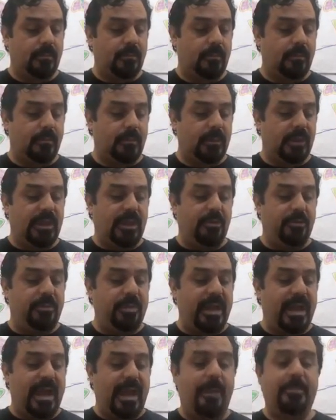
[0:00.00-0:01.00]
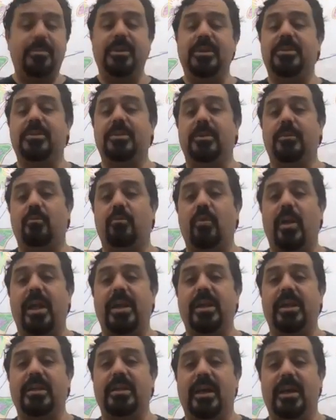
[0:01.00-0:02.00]
And I would be happy to
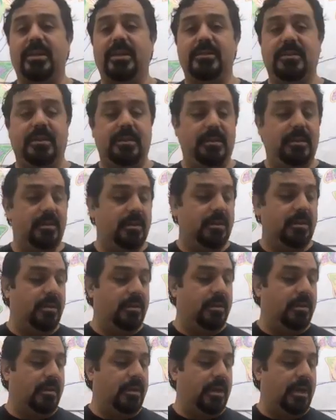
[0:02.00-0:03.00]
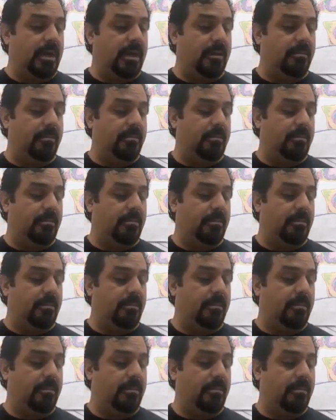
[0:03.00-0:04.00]
recognize um,
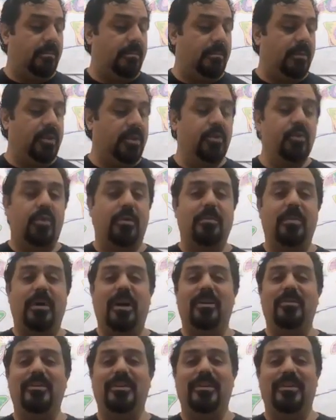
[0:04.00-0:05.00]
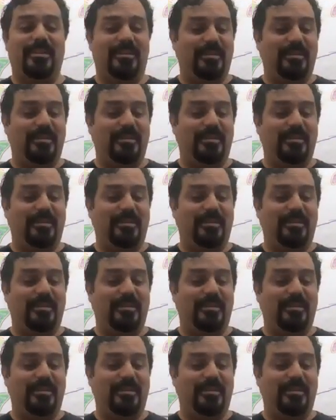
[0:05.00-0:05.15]
your bhava.